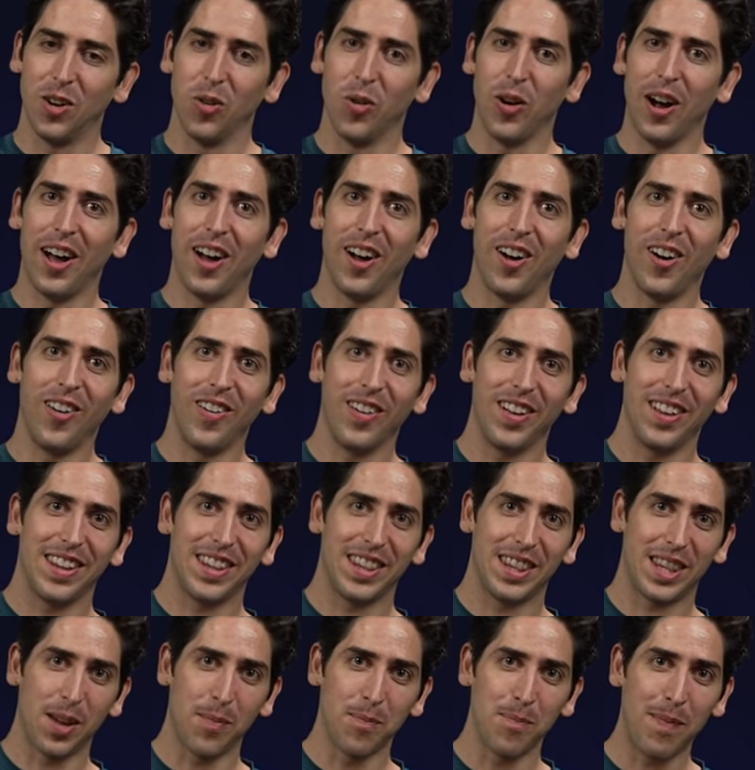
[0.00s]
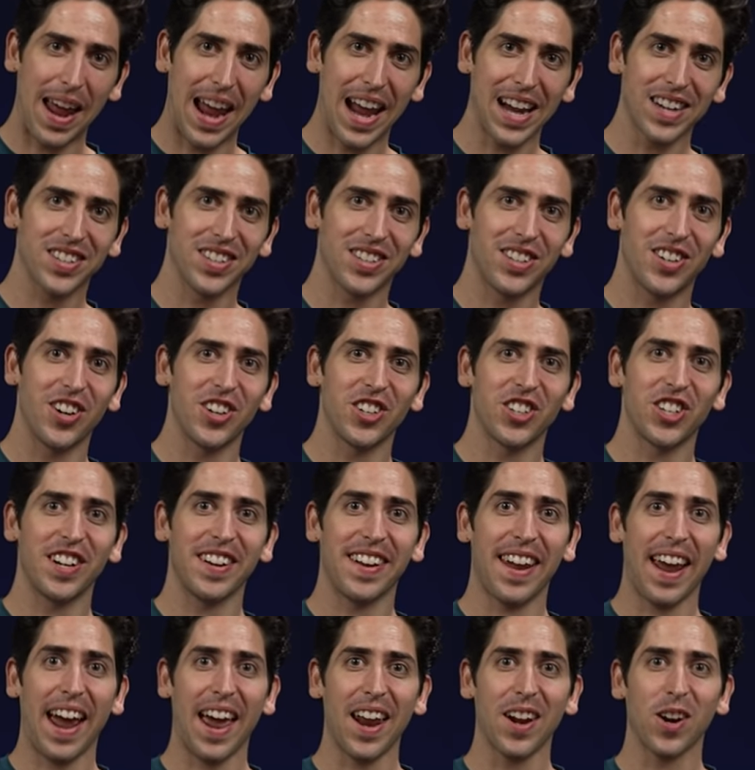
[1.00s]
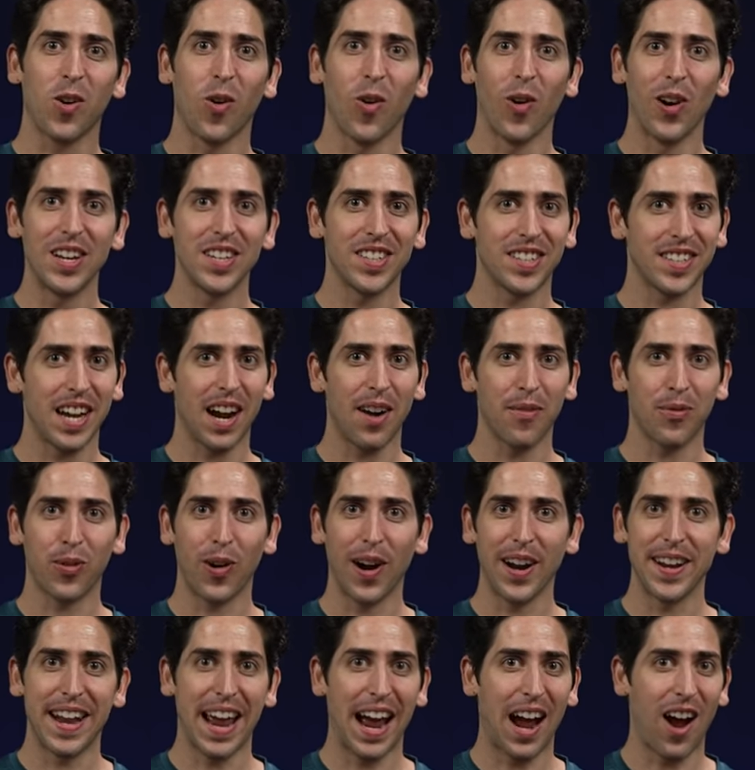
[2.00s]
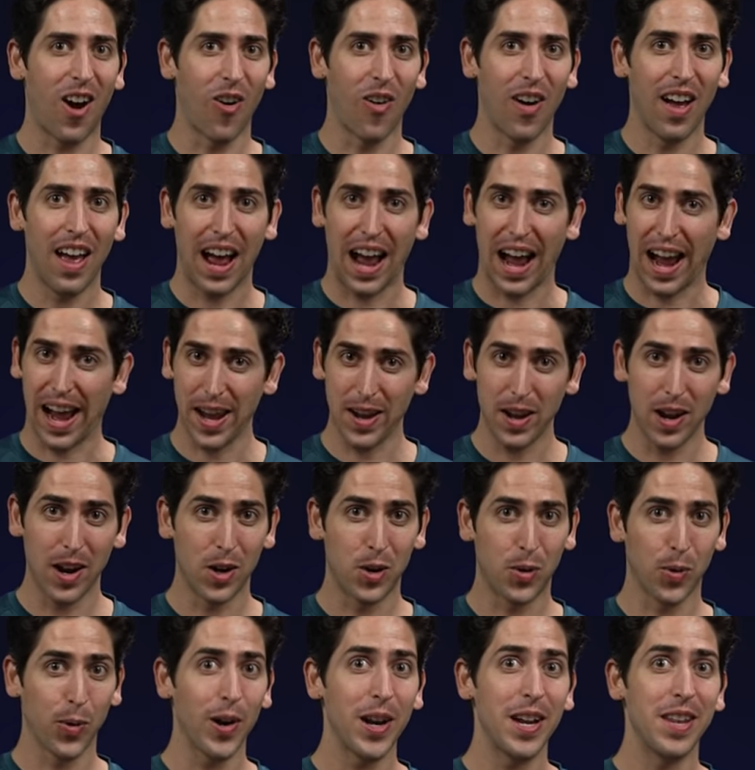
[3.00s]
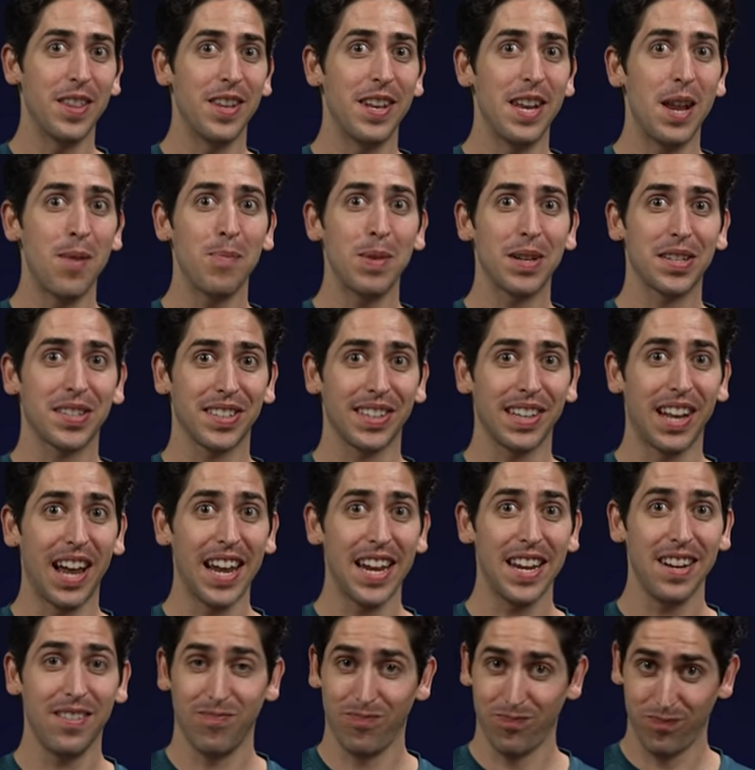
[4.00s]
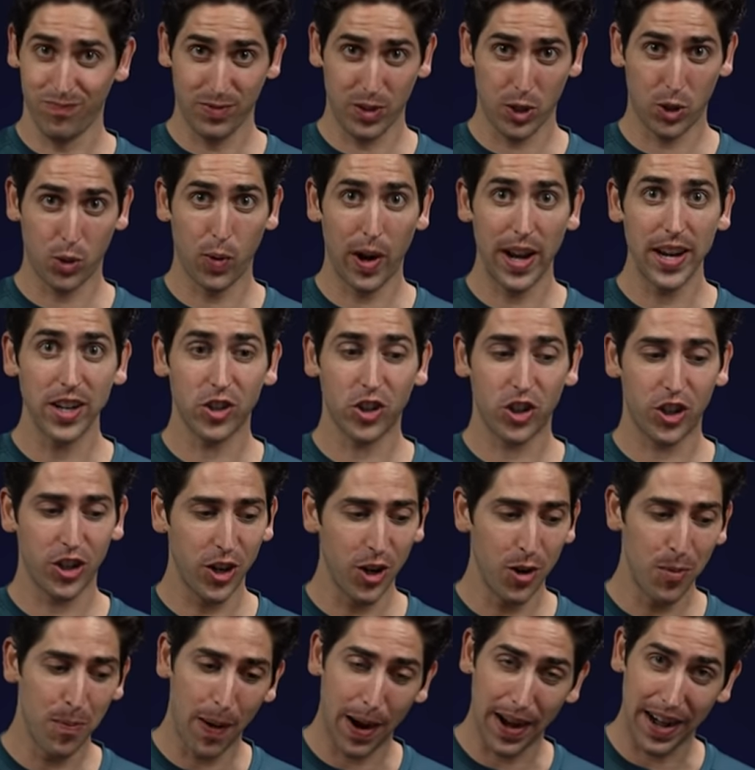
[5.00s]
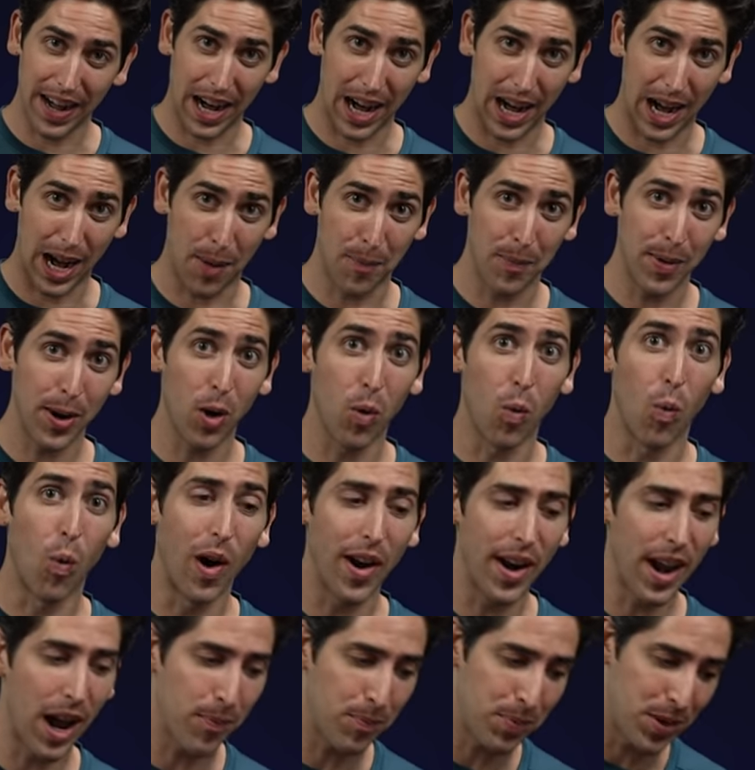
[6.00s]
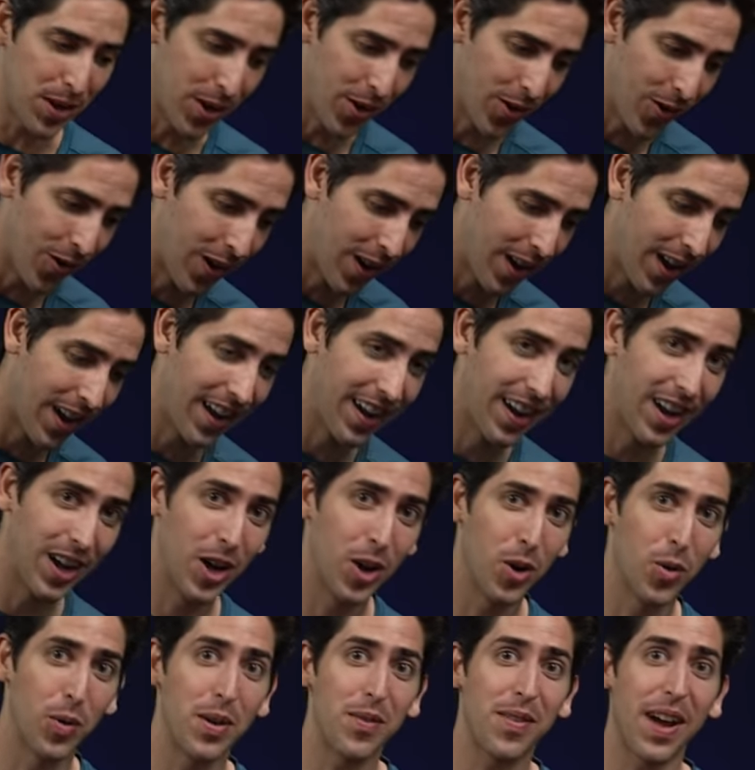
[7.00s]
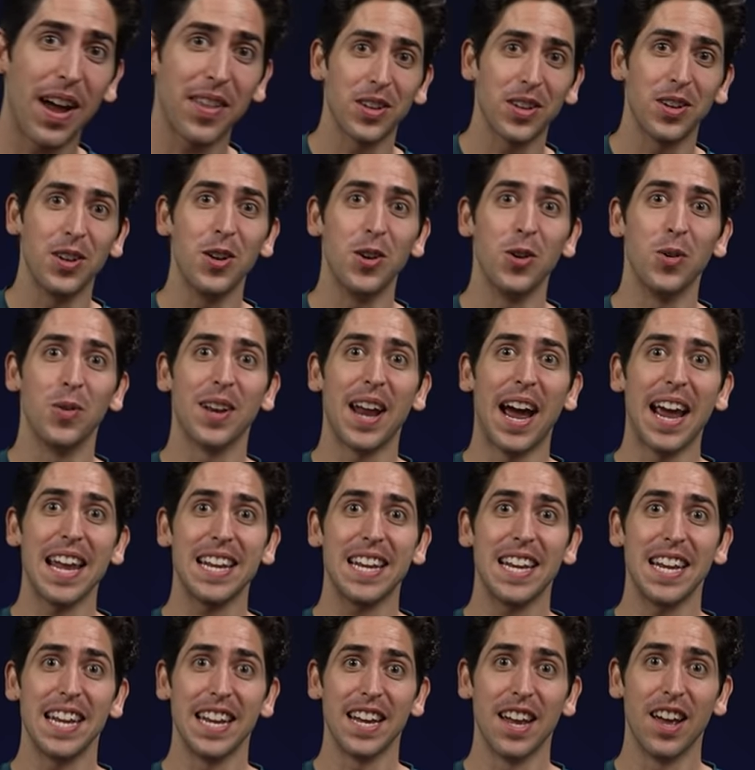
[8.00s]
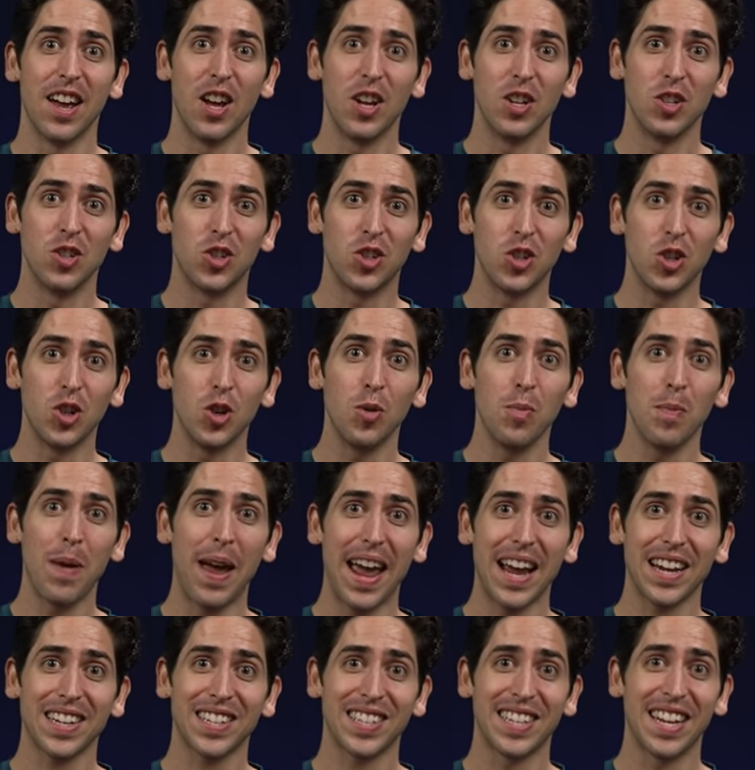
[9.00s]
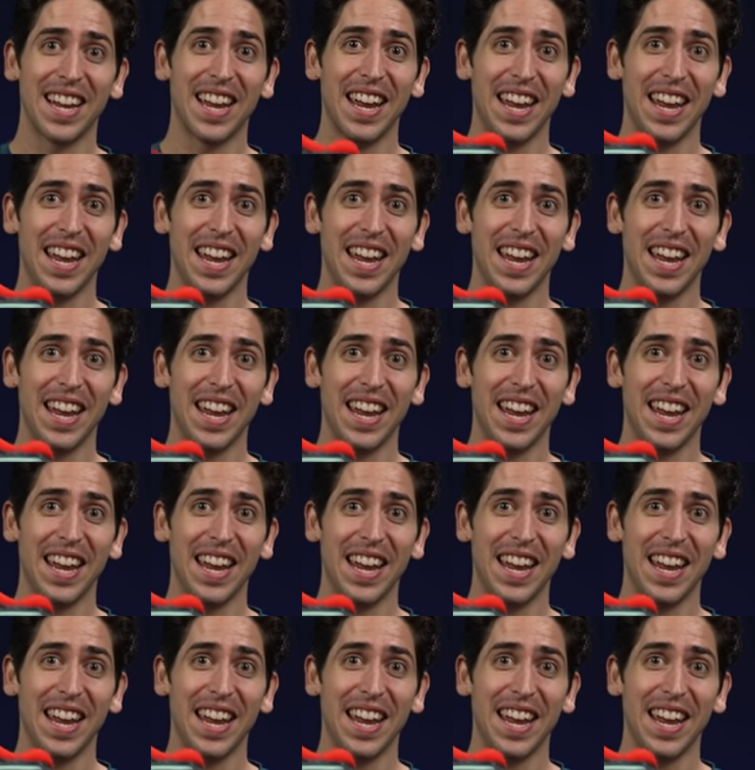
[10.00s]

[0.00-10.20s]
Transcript: Well, the max cushion category is tough right now. I agree, Nimbus Lite, great shoe, but I'm gonna one-up you. We've the new Nike ZoomX